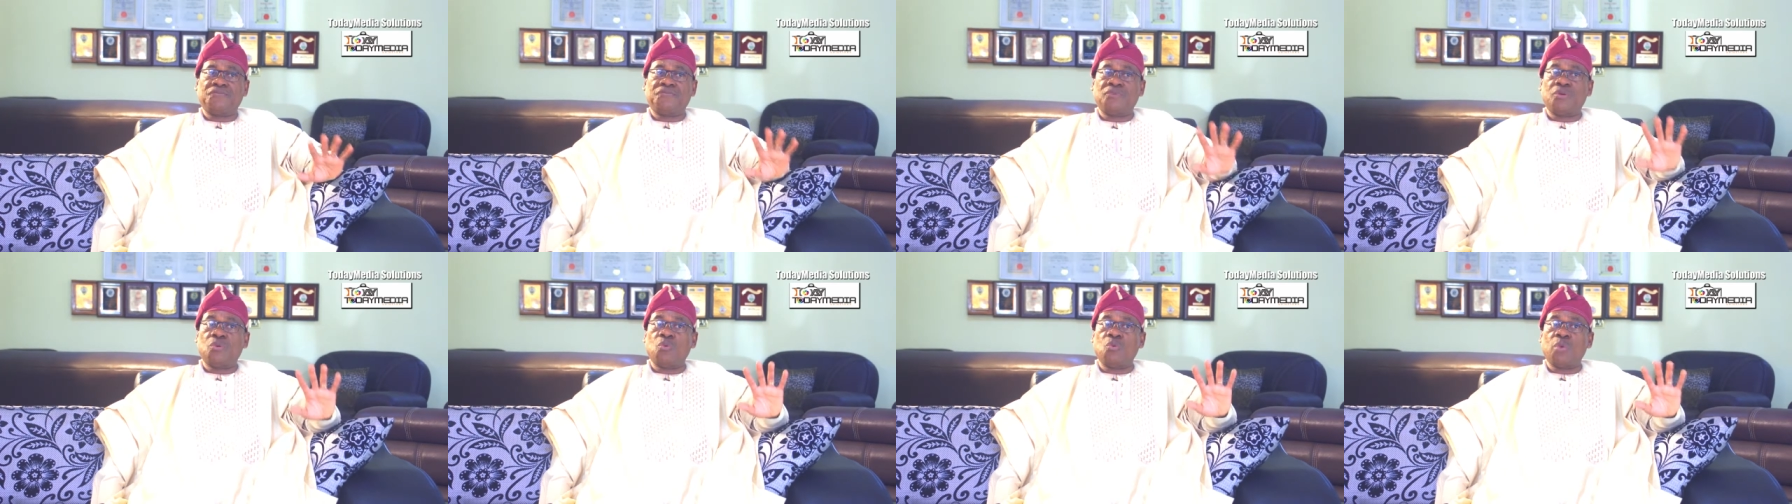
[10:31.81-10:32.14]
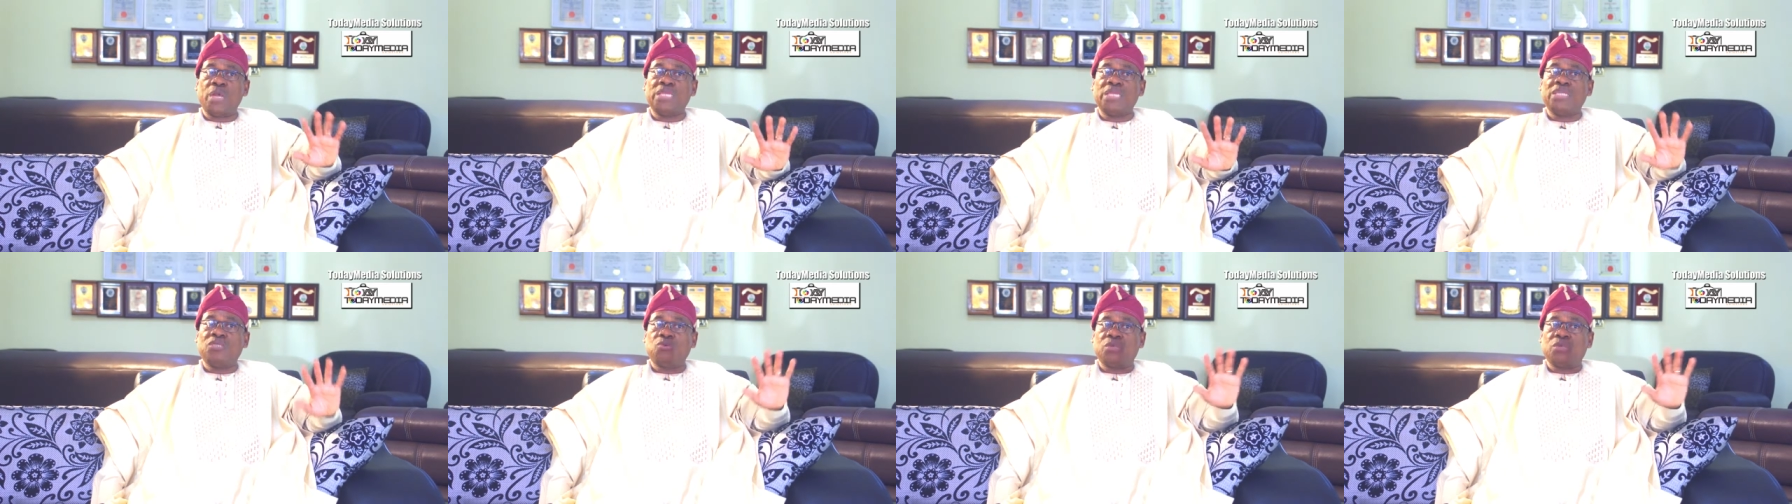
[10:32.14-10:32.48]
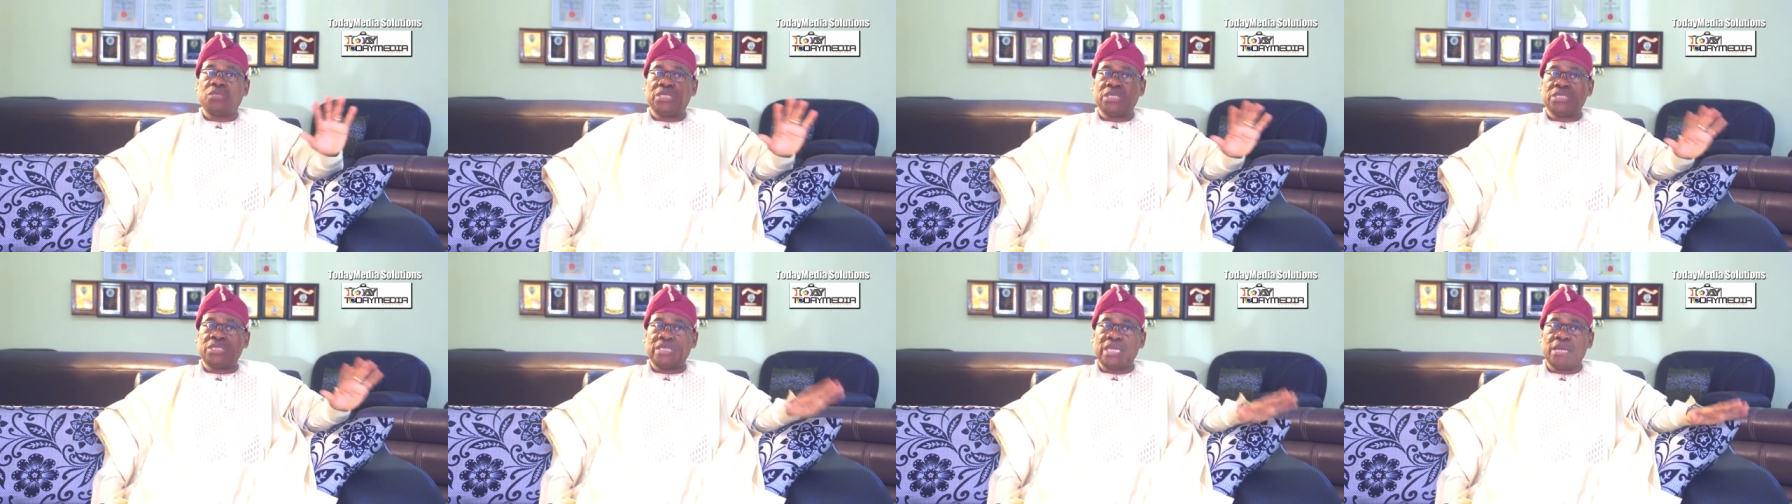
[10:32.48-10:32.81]
from when it
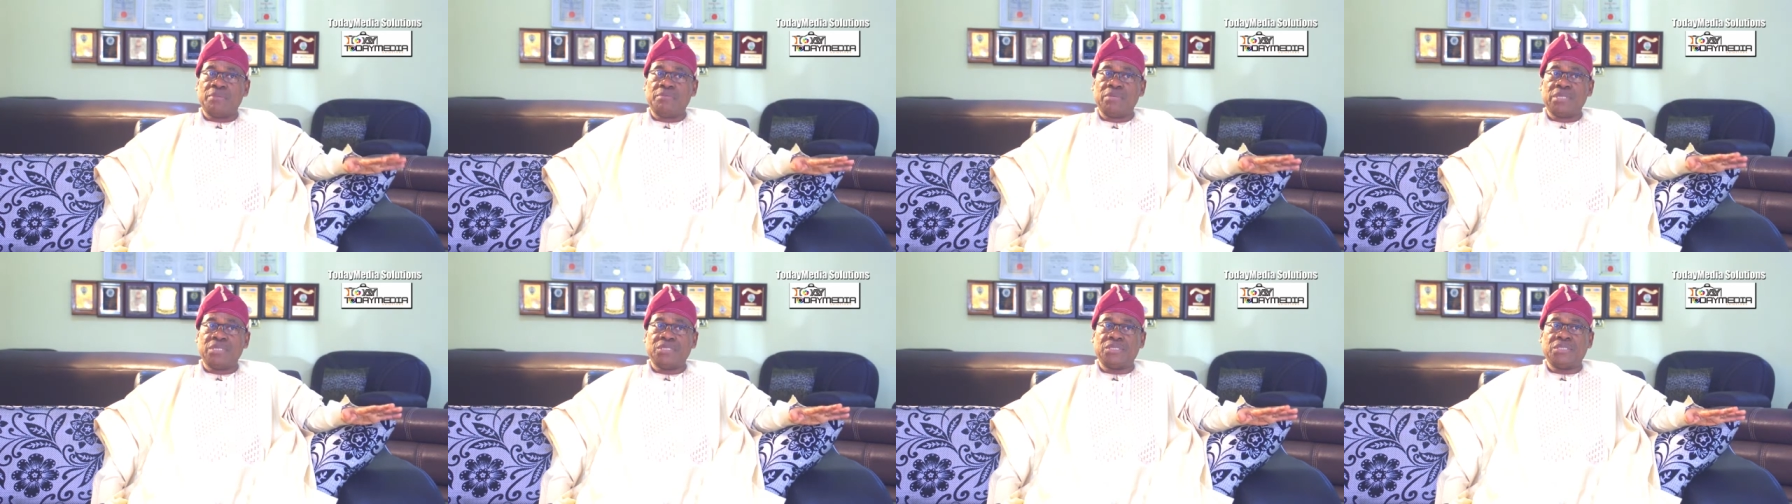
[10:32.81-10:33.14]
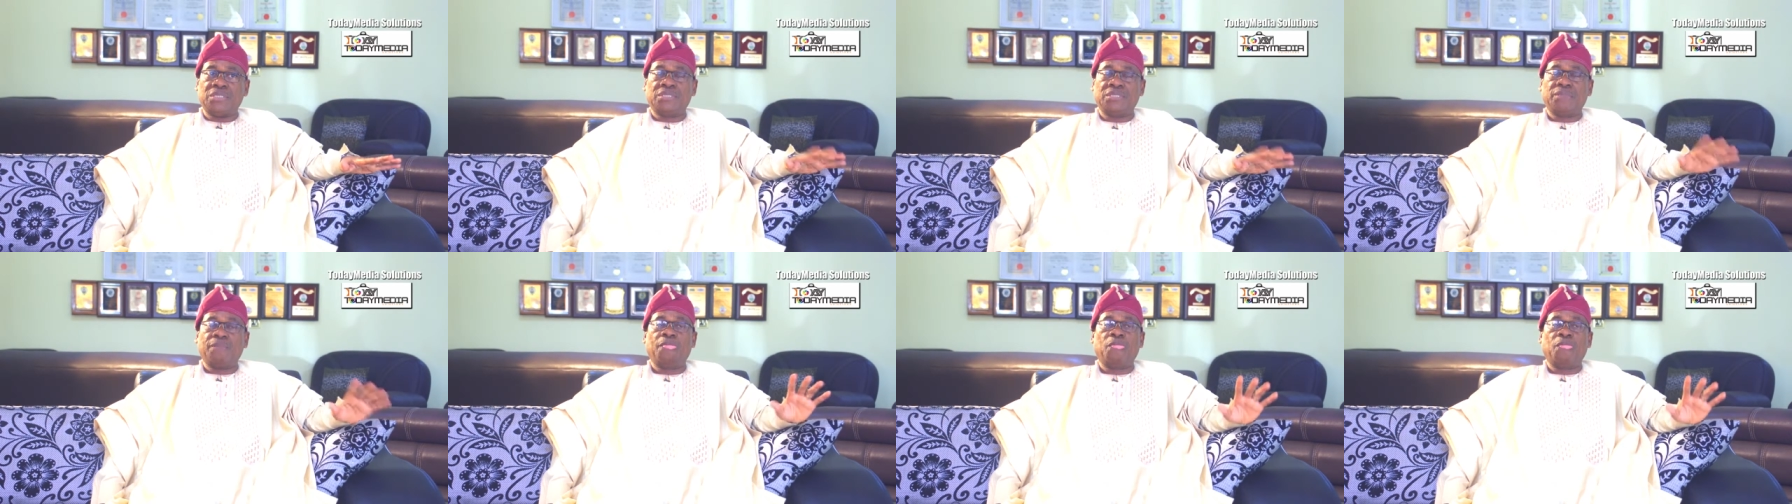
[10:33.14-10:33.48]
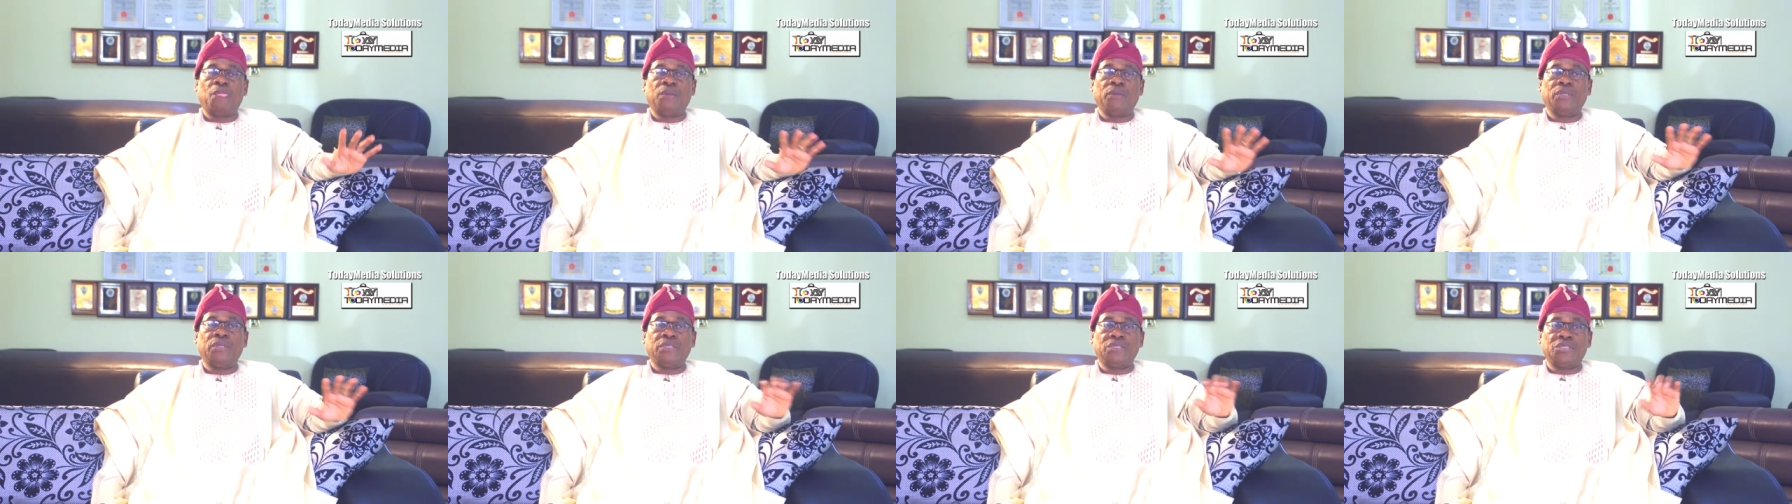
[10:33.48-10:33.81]
was established
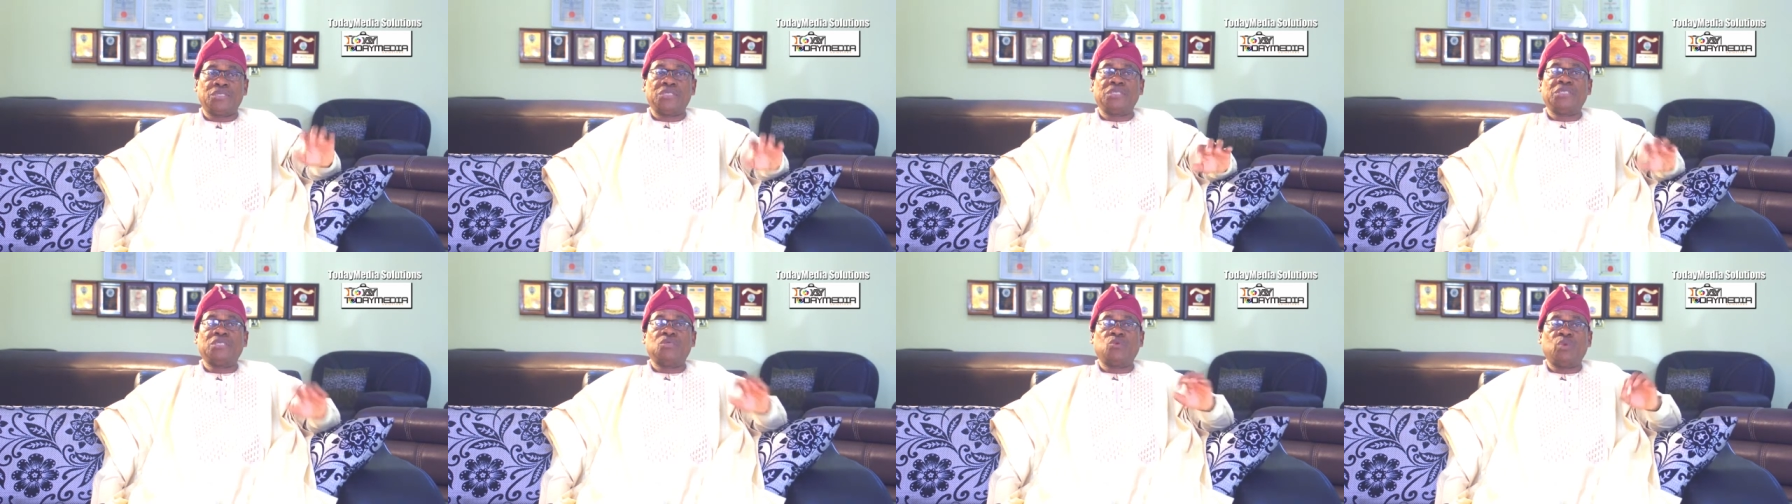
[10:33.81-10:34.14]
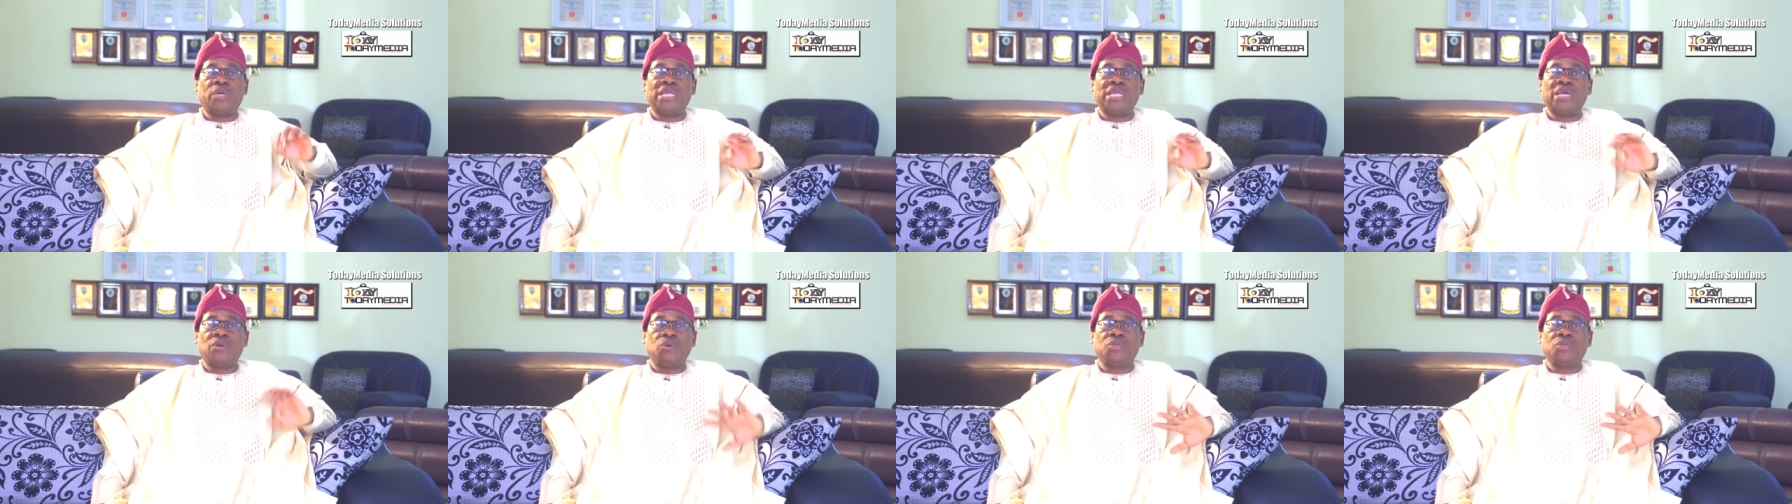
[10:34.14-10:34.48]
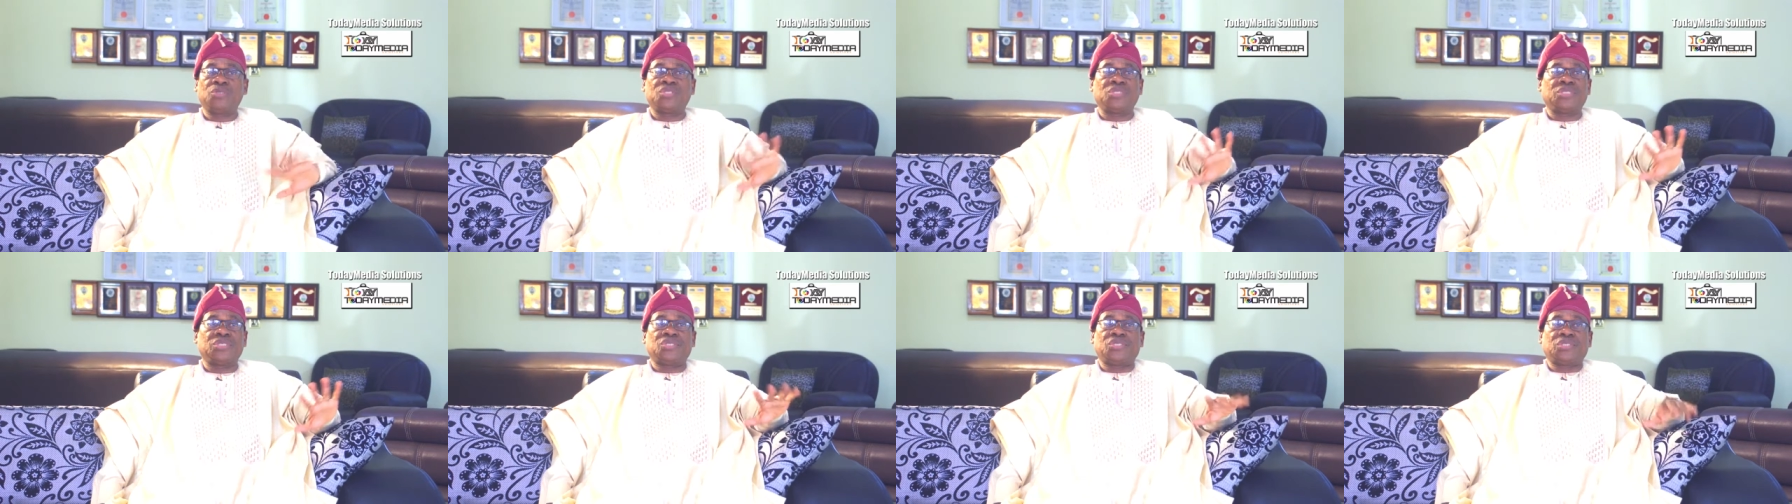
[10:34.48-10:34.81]
till when I
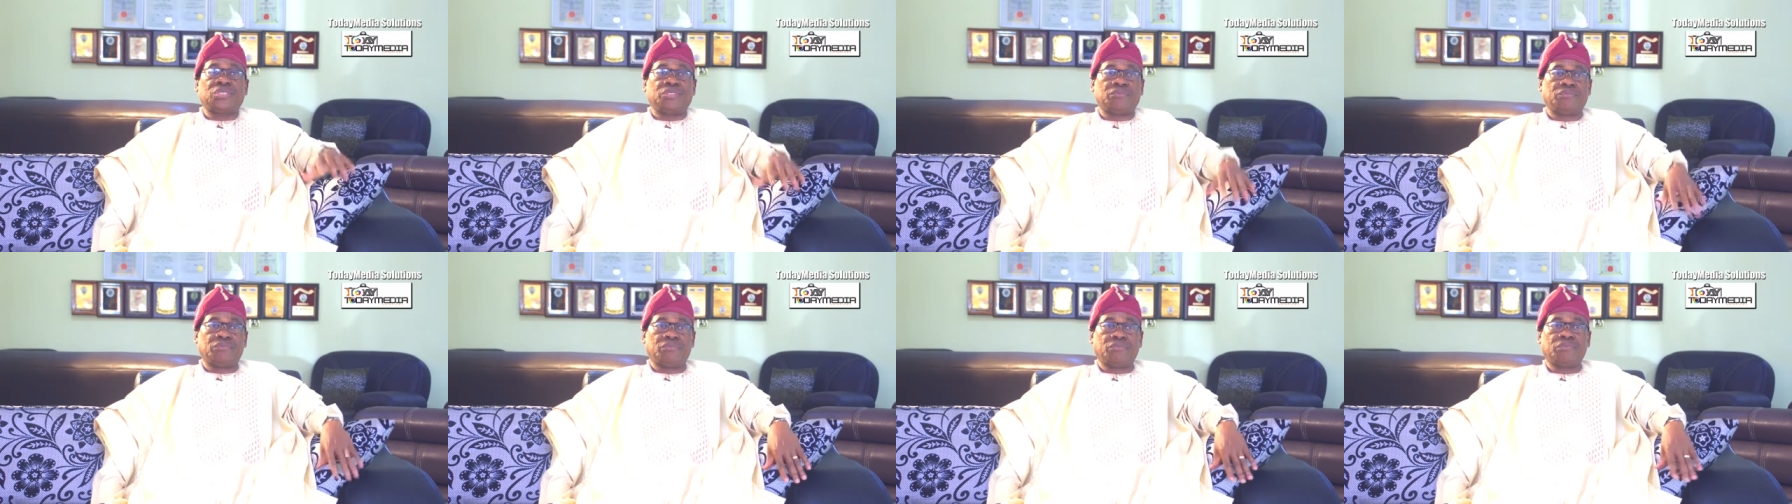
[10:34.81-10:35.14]
was 60.